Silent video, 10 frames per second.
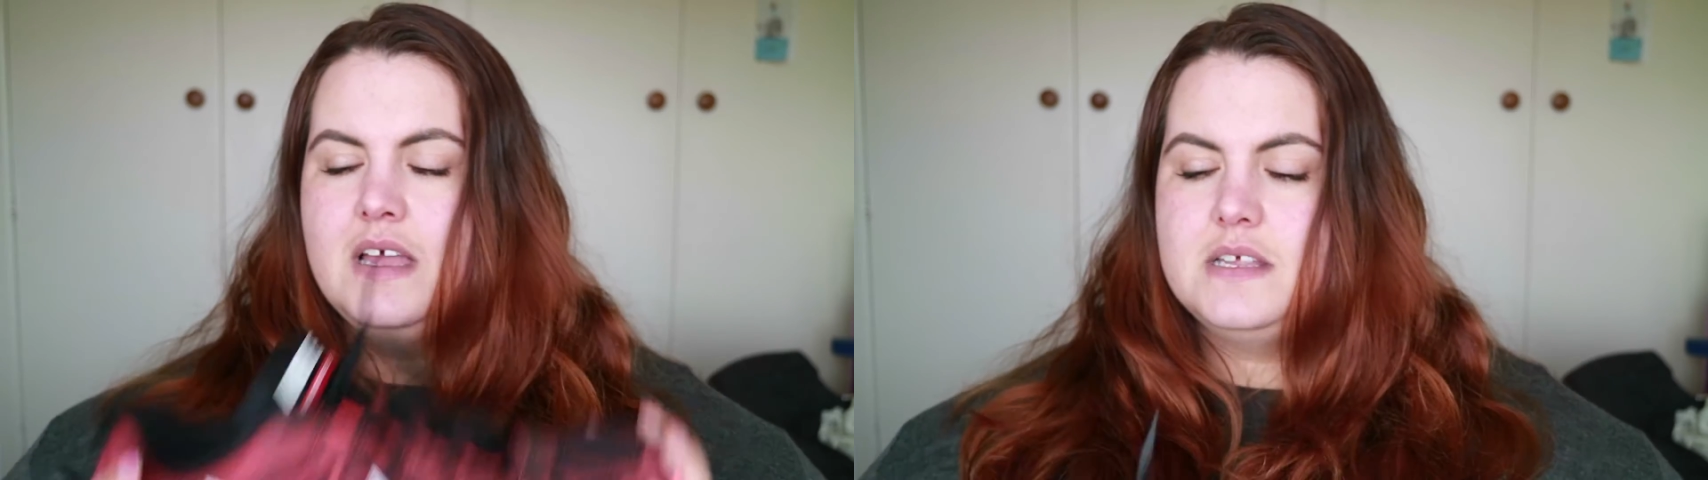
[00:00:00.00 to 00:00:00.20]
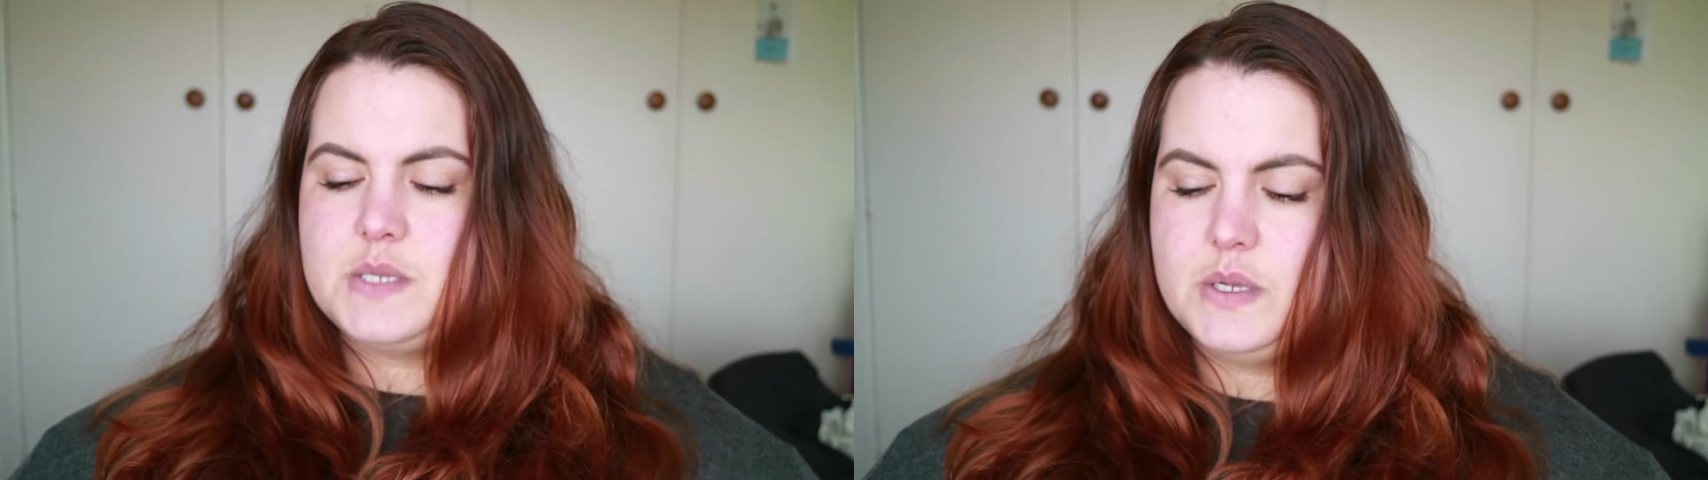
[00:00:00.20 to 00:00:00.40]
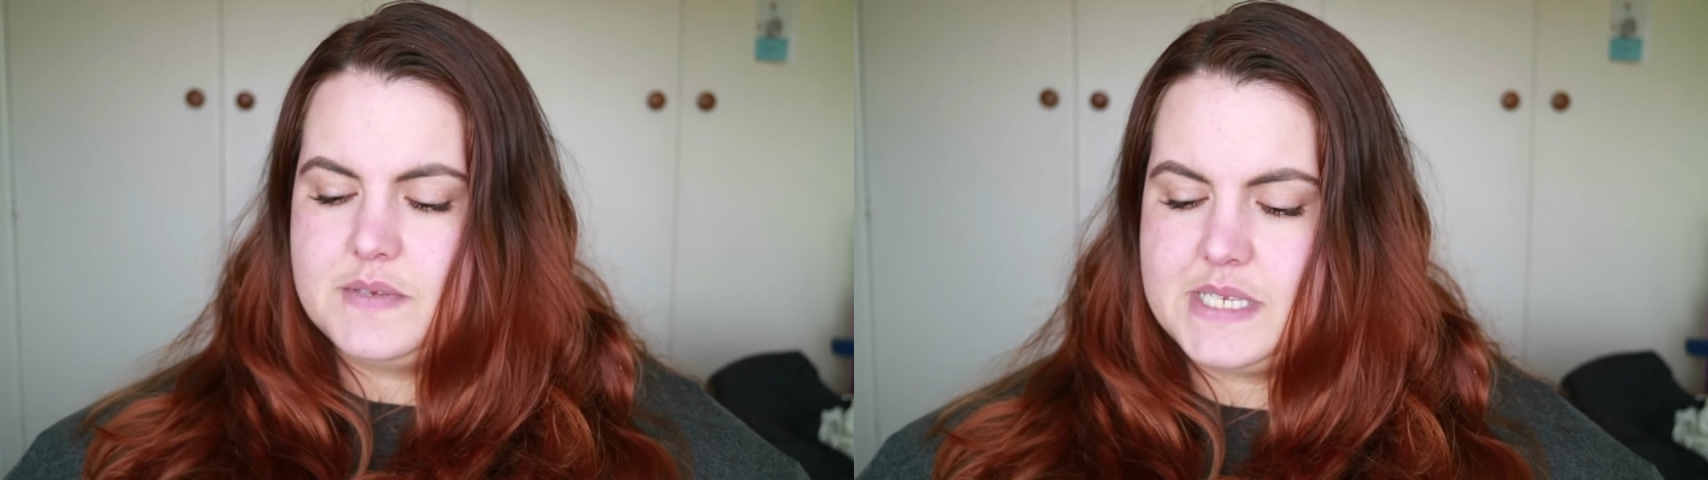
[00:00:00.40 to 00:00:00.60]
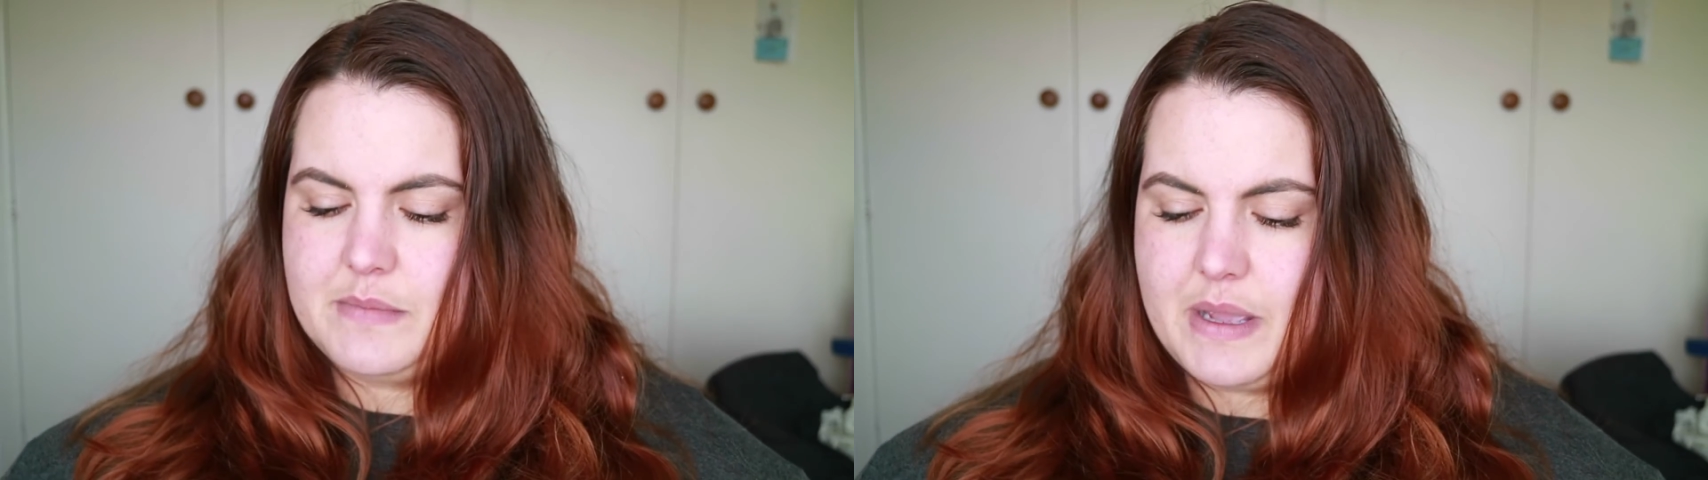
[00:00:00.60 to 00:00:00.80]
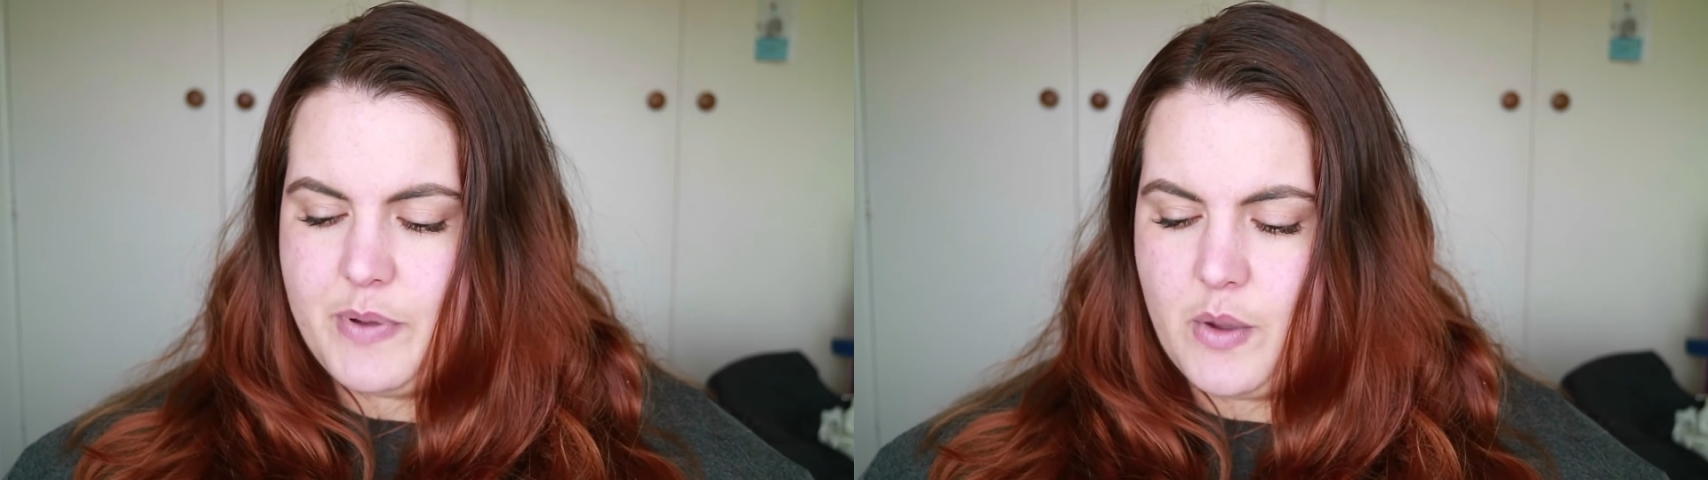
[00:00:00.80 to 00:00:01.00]
So you've seen
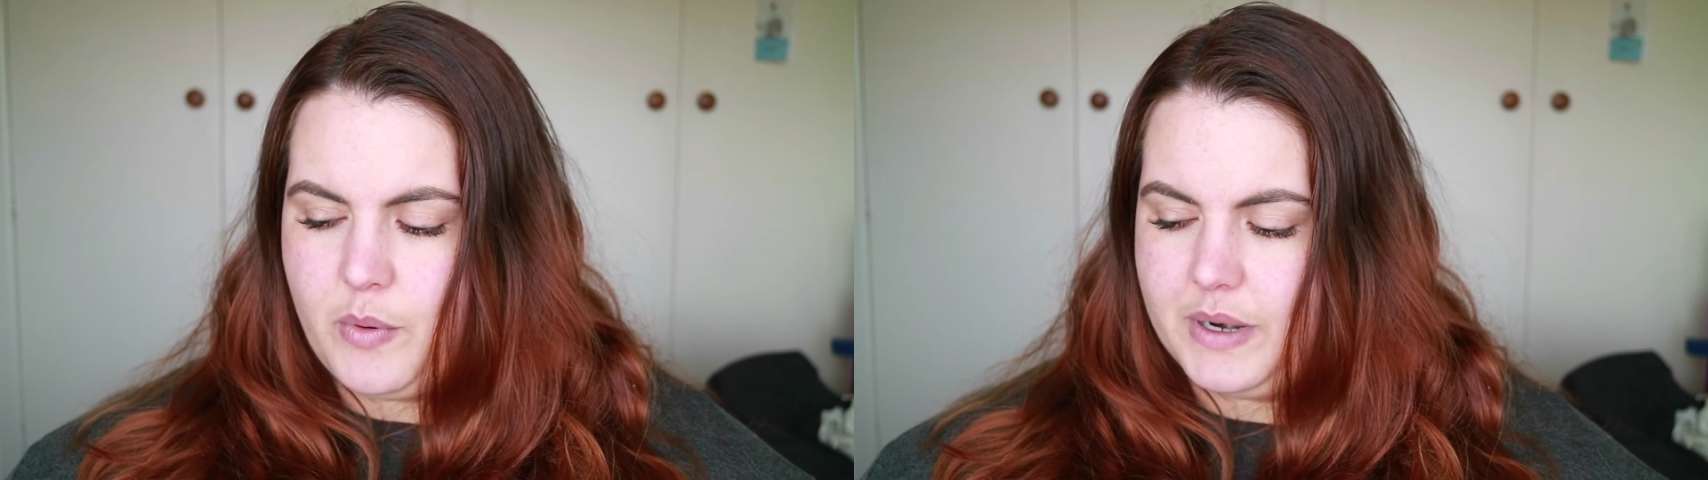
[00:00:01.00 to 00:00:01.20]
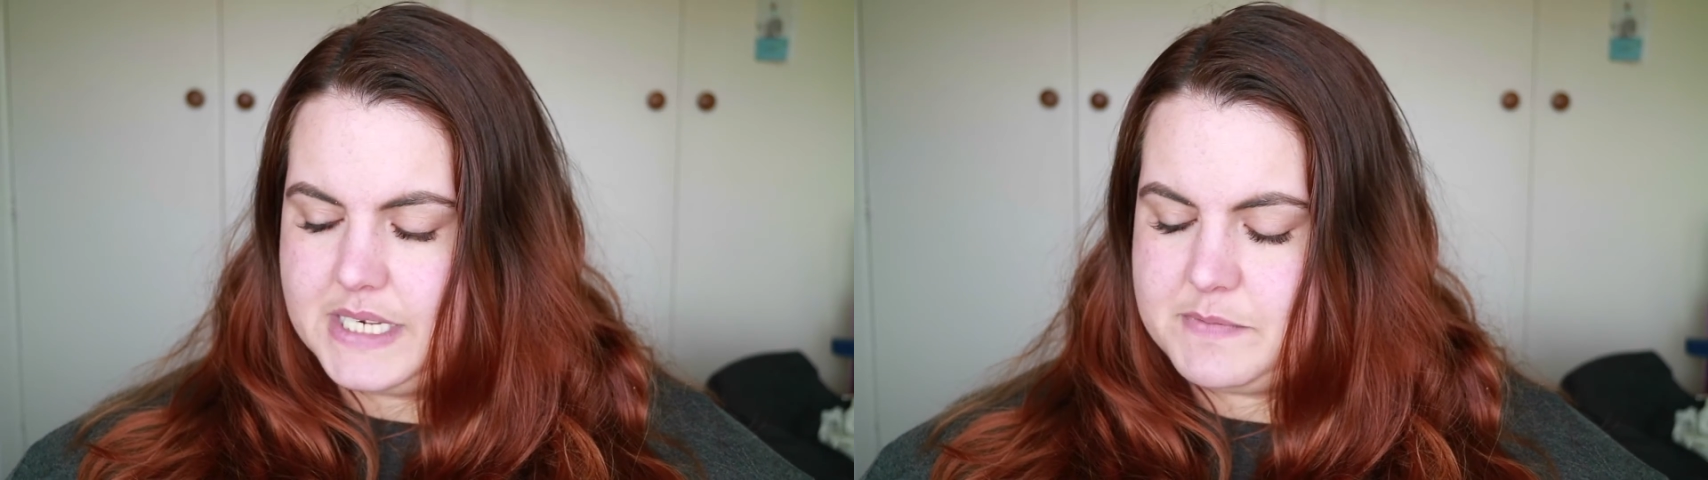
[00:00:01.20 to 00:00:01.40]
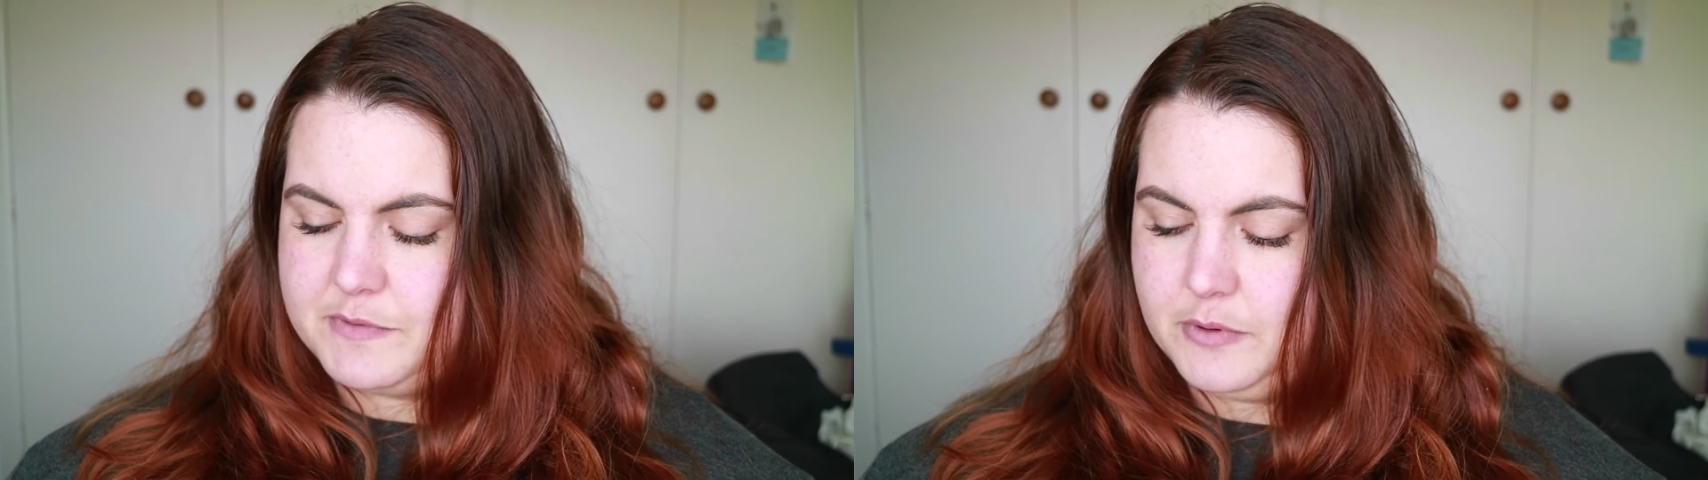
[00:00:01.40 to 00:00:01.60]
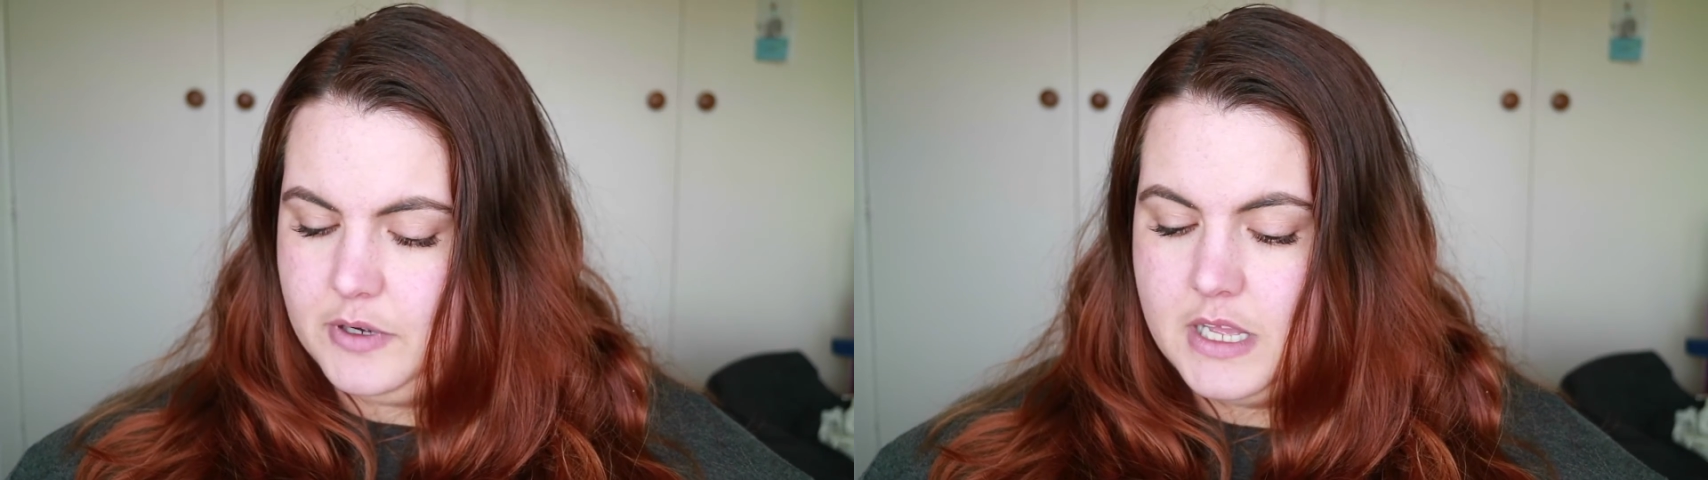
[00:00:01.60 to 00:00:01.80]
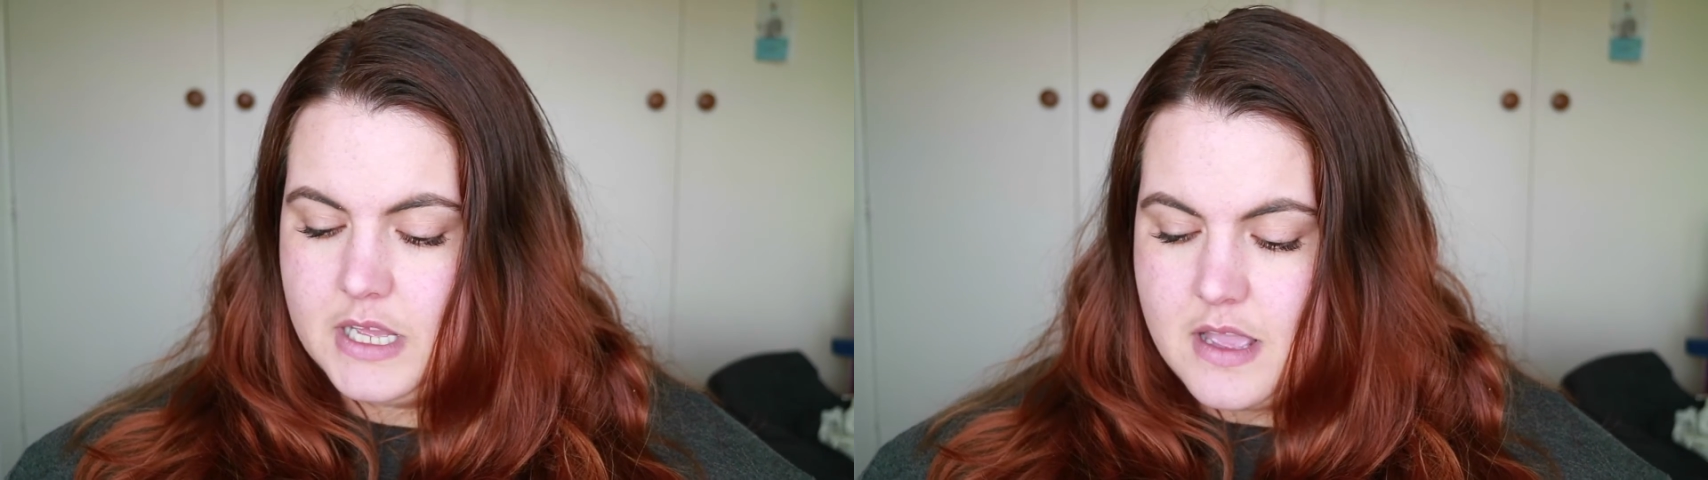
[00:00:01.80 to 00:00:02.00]
my purple ones before,